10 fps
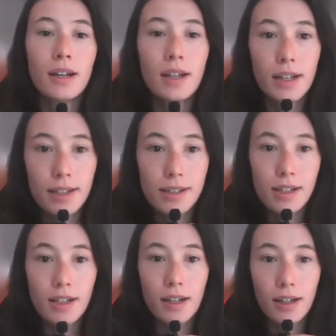It's
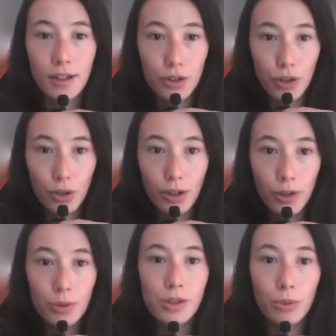a
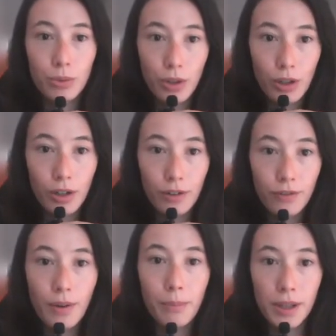neuro, so nerve,
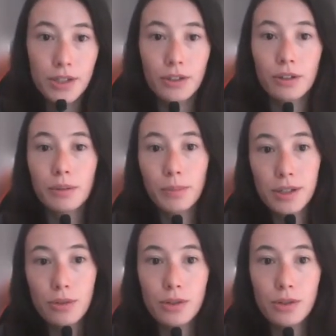muscular, muscle.